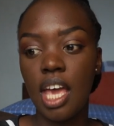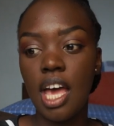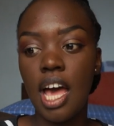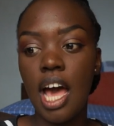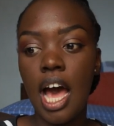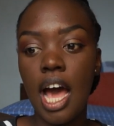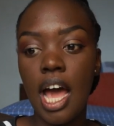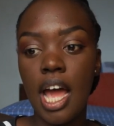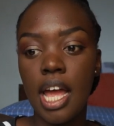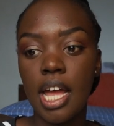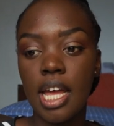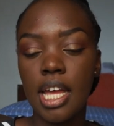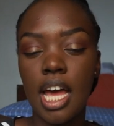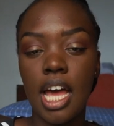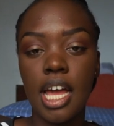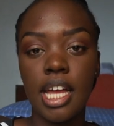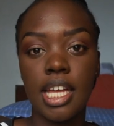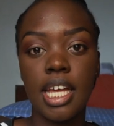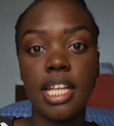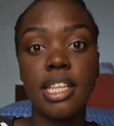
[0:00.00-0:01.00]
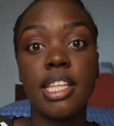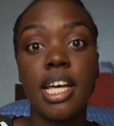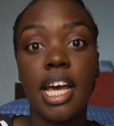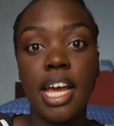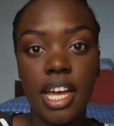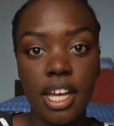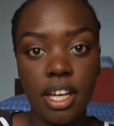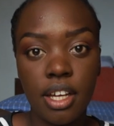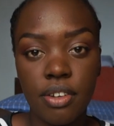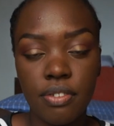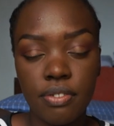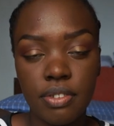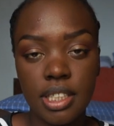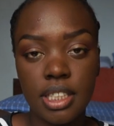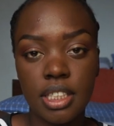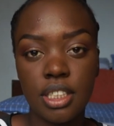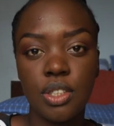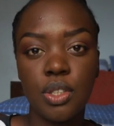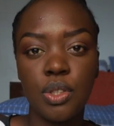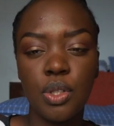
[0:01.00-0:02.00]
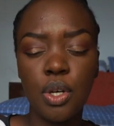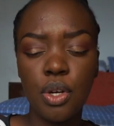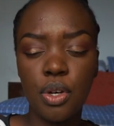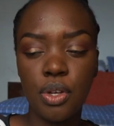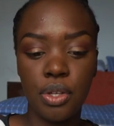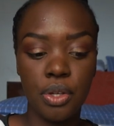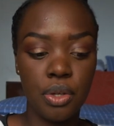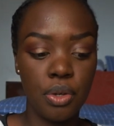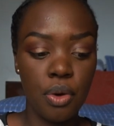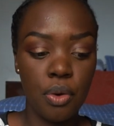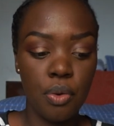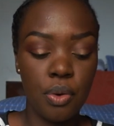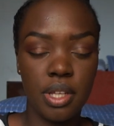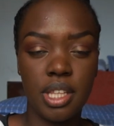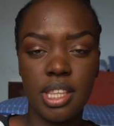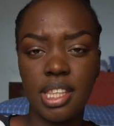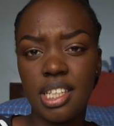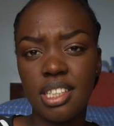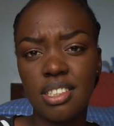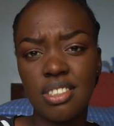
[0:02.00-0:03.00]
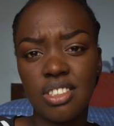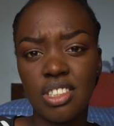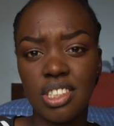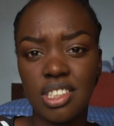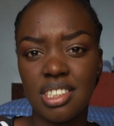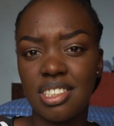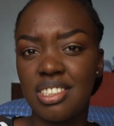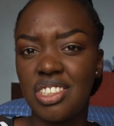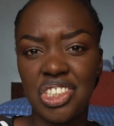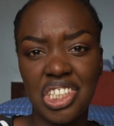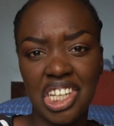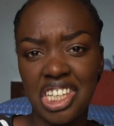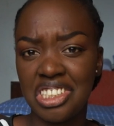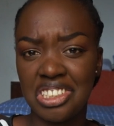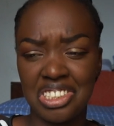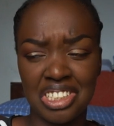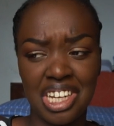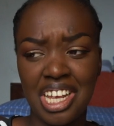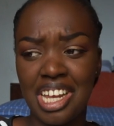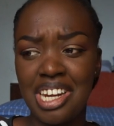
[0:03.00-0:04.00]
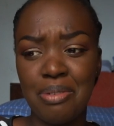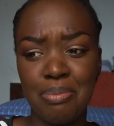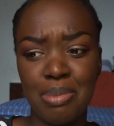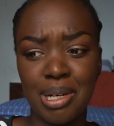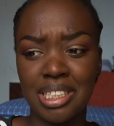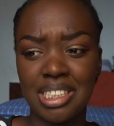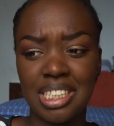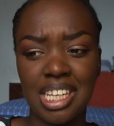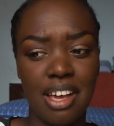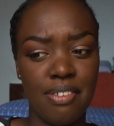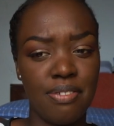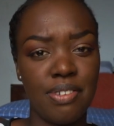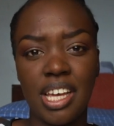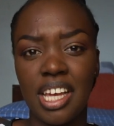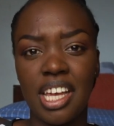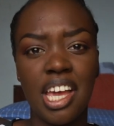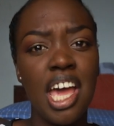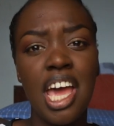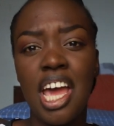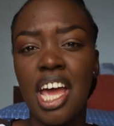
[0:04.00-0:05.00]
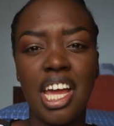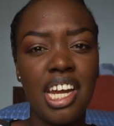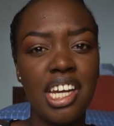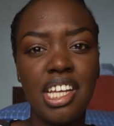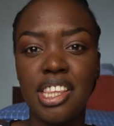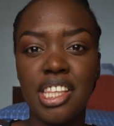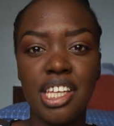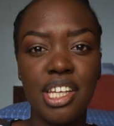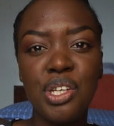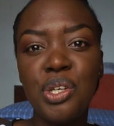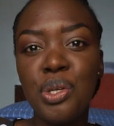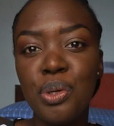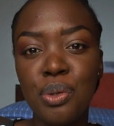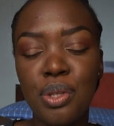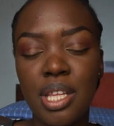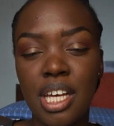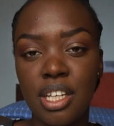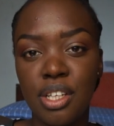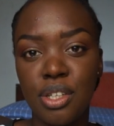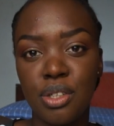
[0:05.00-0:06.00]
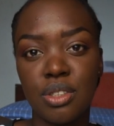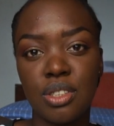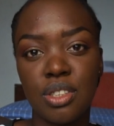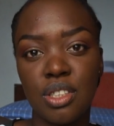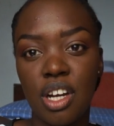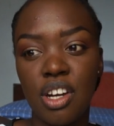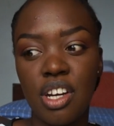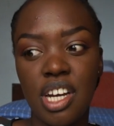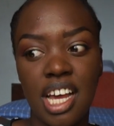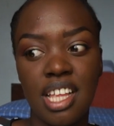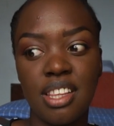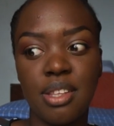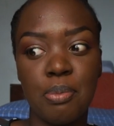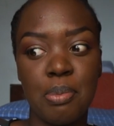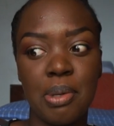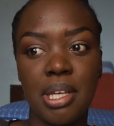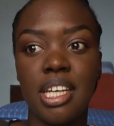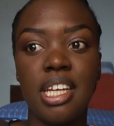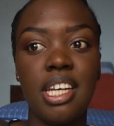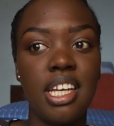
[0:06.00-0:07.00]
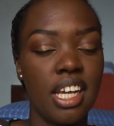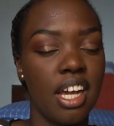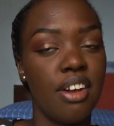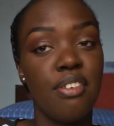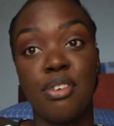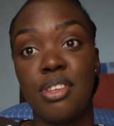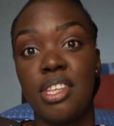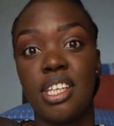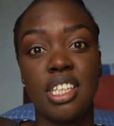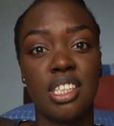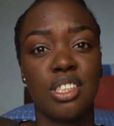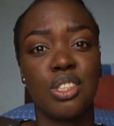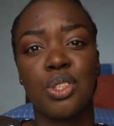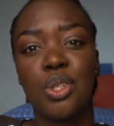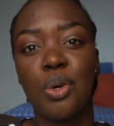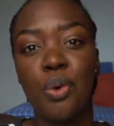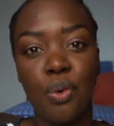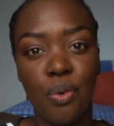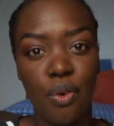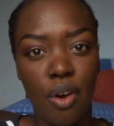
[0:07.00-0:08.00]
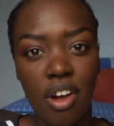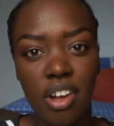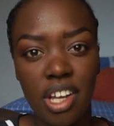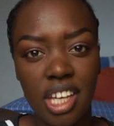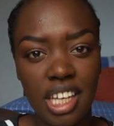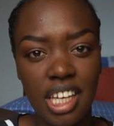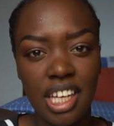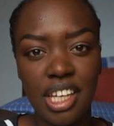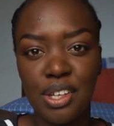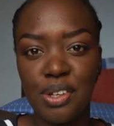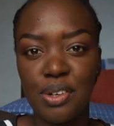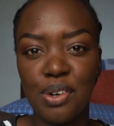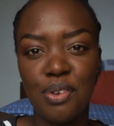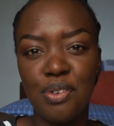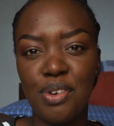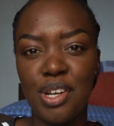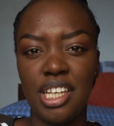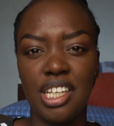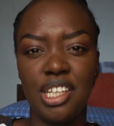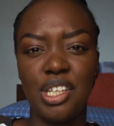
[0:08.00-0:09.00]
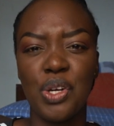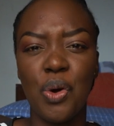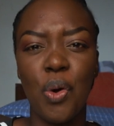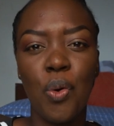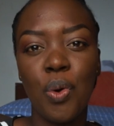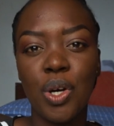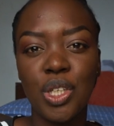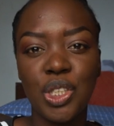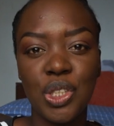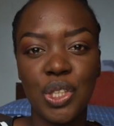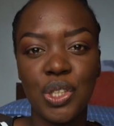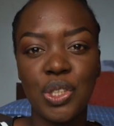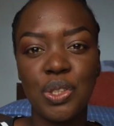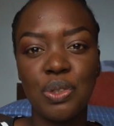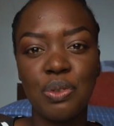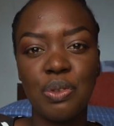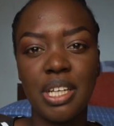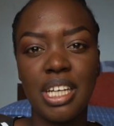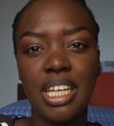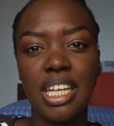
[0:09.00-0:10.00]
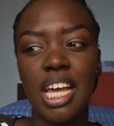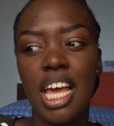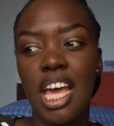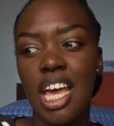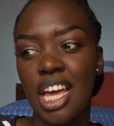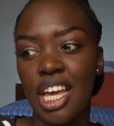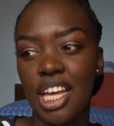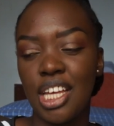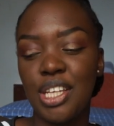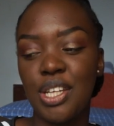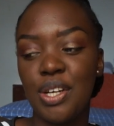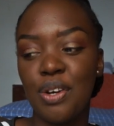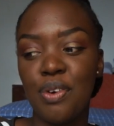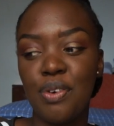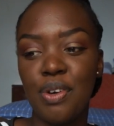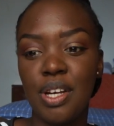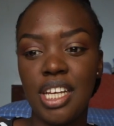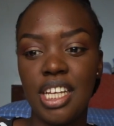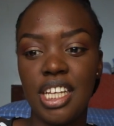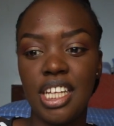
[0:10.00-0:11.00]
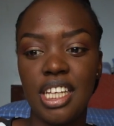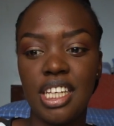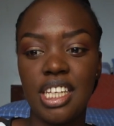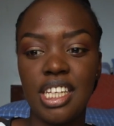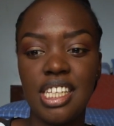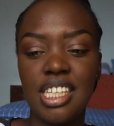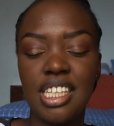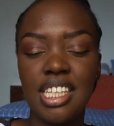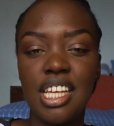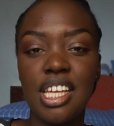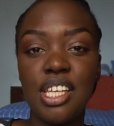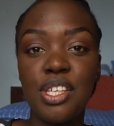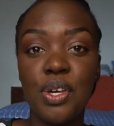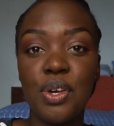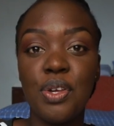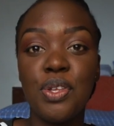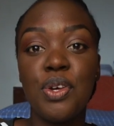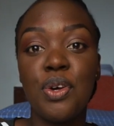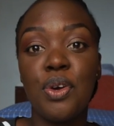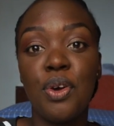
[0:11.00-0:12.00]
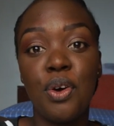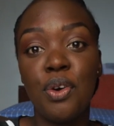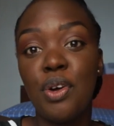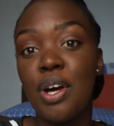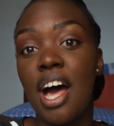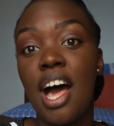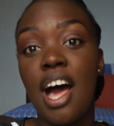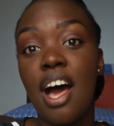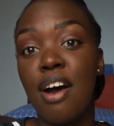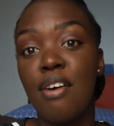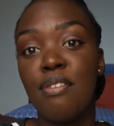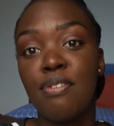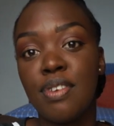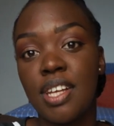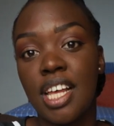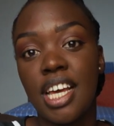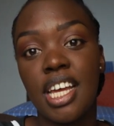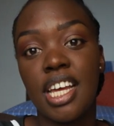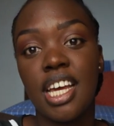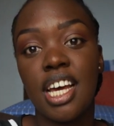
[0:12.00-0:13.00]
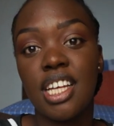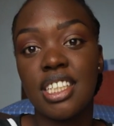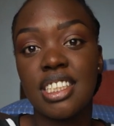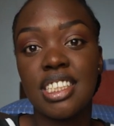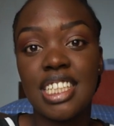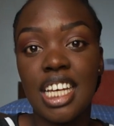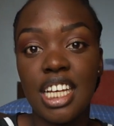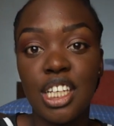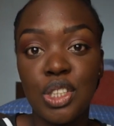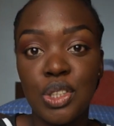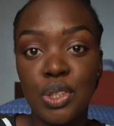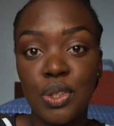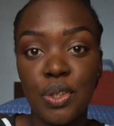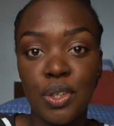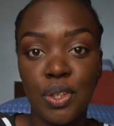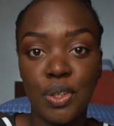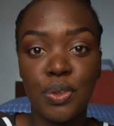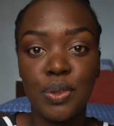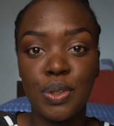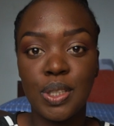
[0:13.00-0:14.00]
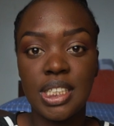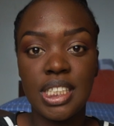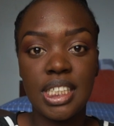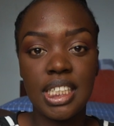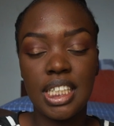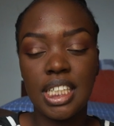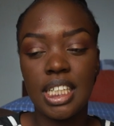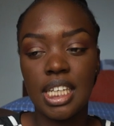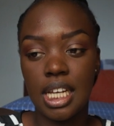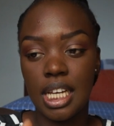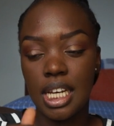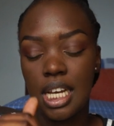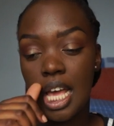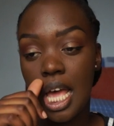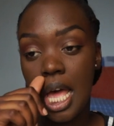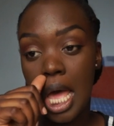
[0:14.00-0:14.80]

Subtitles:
I get the hang of this. You know when things change in anybody's life, like anything new that you start at the beginning, everything is so rocky. You don't really know what you're doing. You don't really, you don't have like a schedule or routine. And